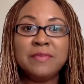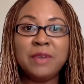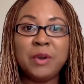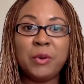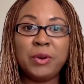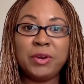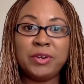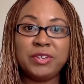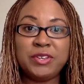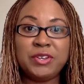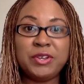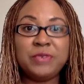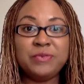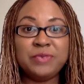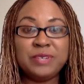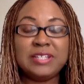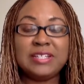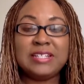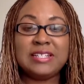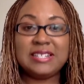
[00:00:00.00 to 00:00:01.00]
or,
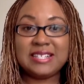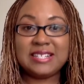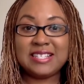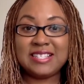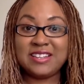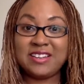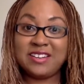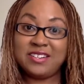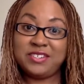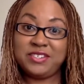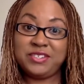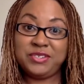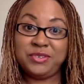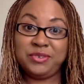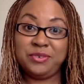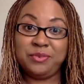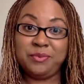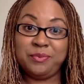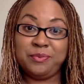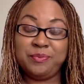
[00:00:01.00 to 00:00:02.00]
really just start
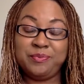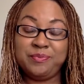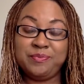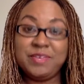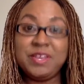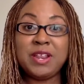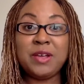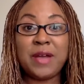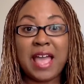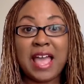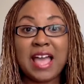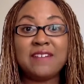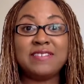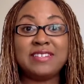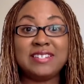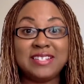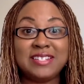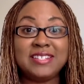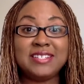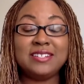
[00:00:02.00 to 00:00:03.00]
to, have
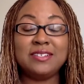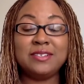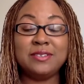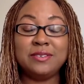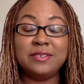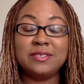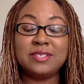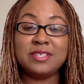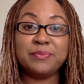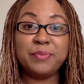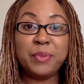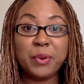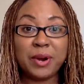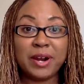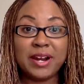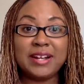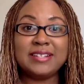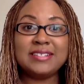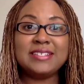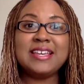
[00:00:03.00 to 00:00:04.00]
additional
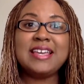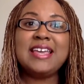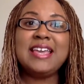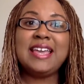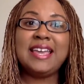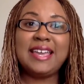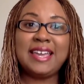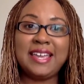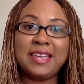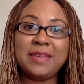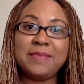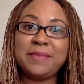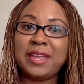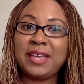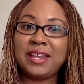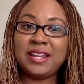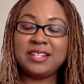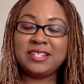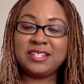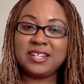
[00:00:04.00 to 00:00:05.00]
support in
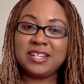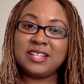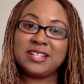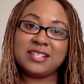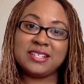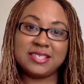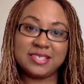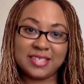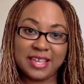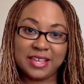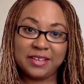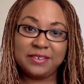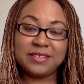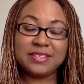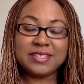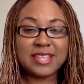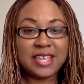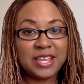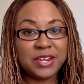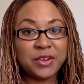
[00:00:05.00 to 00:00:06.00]
managing the
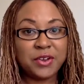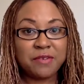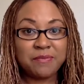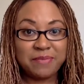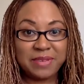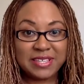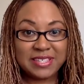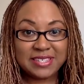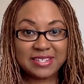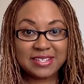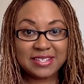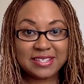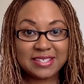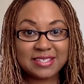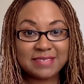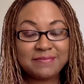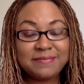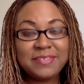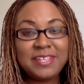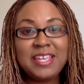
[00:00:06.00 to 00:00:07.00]
sales in your
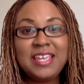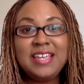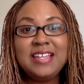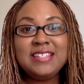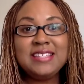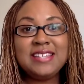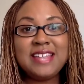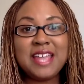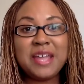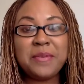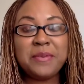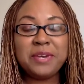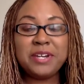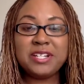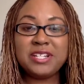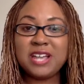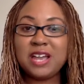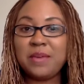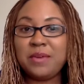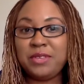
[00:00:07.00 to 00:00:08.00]
business. Today I want
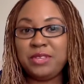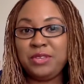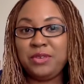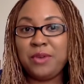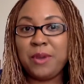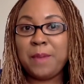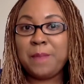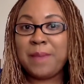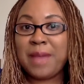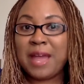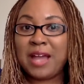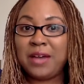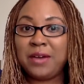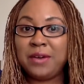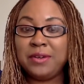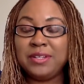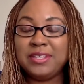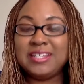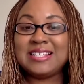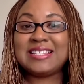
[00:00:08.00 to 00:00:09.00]
to chat with you
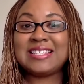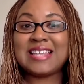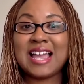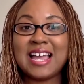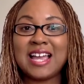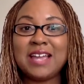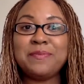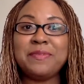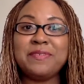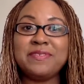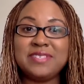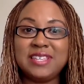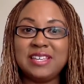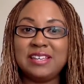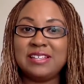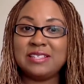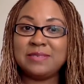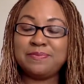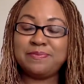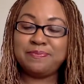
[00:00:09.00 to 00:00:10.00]
about the type of
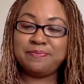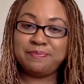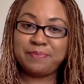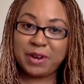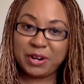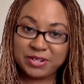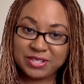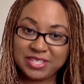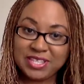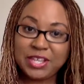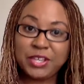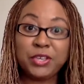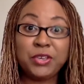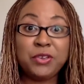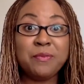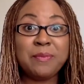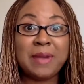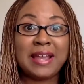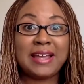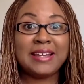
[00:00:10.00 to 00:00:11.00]
sales person
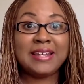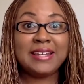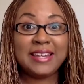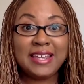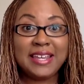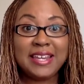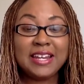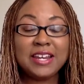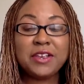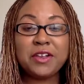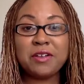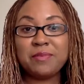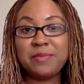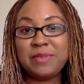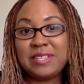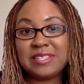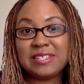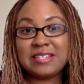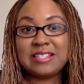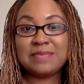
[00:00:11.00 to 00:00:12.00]
you might need in your
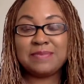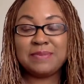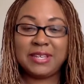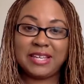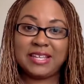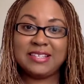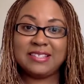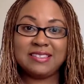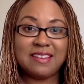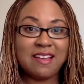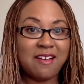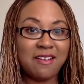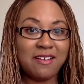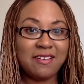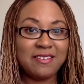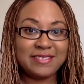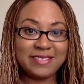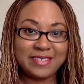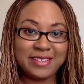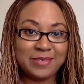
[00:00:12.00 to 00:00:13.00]
business, because not
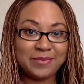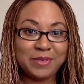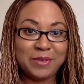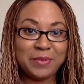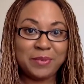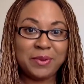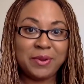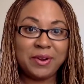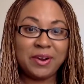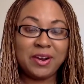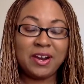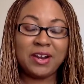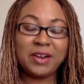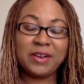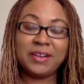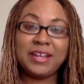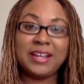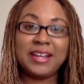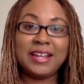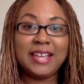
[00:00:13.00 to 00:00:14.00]
all salespeople are
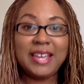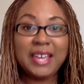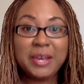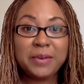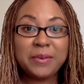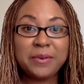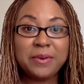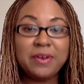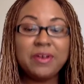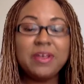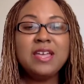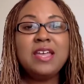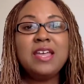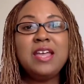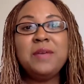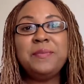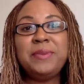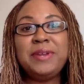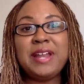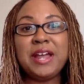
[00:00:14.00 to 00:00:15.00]
created equal.
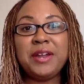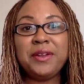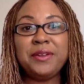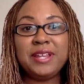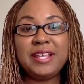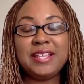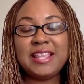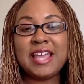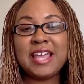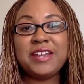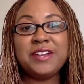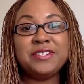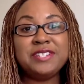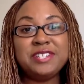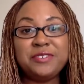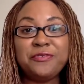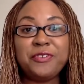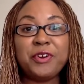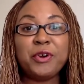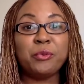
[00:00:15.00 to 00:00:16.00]
But not only that, there are
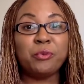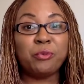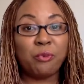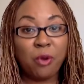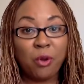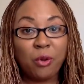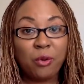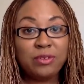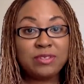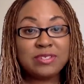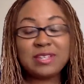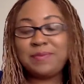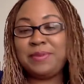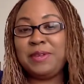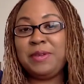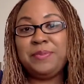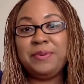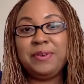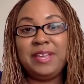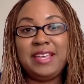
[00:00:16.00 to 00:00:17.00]
different roles that
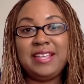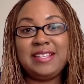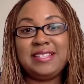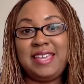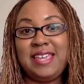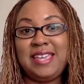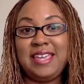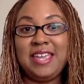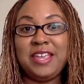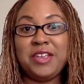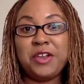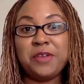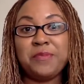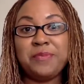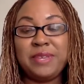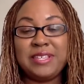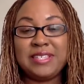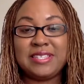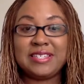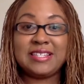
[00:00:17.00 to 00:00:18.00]
people can take in your
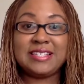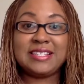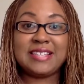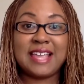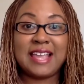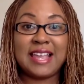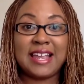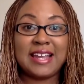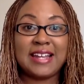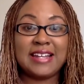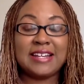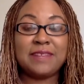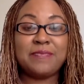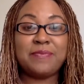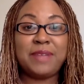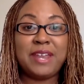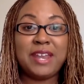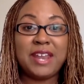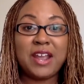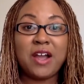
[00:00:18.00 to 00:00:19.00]
business, and
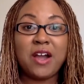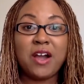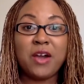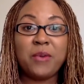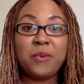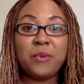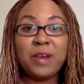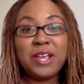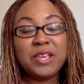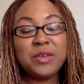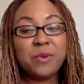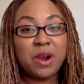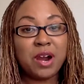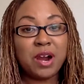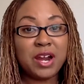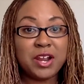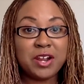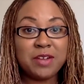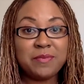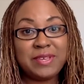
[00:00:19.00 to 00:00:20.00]
depending on where you
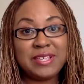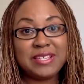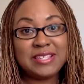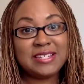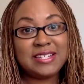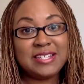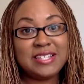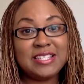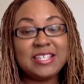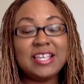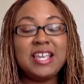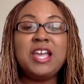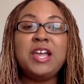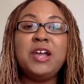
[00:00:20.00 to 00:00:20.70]
are in your business,